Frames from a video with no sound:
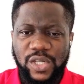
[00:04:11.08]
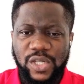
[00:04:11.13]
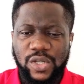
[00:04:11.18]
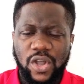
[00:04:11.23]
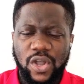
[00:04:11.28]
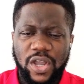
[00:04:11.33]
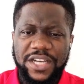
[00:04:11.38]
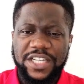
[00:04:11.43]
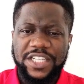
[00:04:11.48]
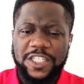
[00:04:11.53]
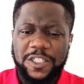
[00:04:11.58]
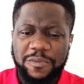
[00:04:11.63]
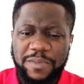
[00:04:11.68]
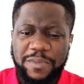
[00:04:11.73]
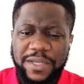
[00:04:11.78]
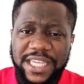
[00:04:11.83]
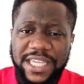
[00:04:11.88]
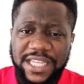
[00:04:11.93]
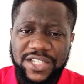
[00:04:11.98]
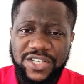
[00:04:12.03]
God is
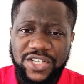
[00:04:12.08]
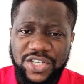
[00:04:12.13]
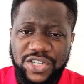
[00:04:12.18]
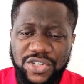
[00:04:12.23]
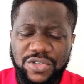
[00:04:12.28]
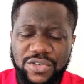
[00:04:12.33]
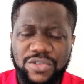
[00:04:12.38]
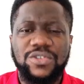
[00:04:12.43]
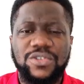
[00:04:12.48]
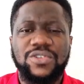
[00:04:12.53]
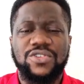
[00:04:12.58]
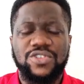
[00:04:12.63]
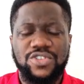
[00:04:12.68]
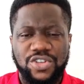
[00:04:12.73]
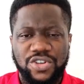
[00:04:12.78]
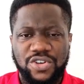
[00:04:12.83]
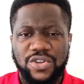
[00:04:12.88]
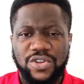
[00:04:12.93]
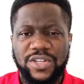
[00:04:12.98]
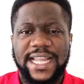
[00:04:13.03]
speaking to you,
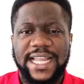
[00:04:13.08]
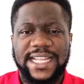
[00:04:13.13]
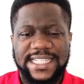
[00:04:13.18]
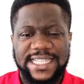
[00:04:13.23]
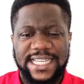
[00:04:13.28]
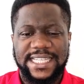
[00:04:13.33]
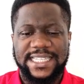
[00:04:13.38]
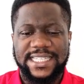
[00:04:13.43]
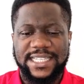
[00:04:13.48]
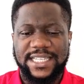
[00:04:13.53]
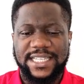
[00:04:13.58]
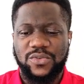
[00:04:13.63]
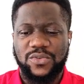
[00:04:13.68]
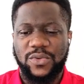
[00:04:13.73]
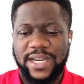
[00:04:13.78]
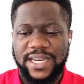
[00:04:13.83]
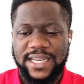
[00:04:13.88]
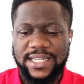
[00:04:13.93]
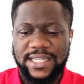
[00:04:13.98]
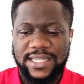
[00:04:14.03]
you know that, yes, this
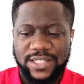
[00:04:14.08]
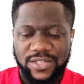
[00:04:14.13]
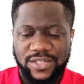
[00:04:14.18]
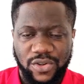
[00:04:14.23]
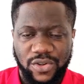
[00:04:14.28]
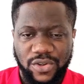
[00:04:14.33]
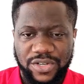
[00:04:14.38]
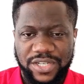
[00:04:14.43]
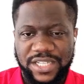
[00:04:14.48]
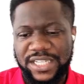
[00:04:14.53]
one is God.